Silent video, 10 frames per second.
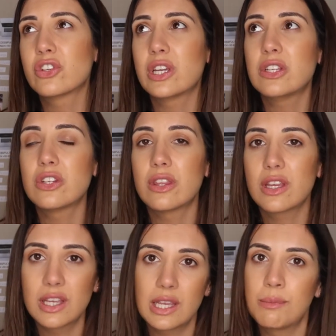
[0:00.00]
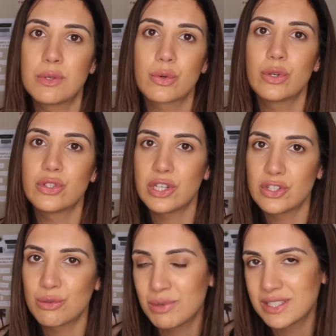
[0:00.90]
change the game, it's going to
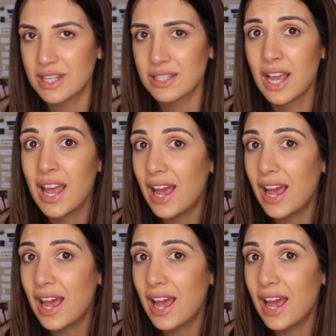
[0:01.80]
change your business,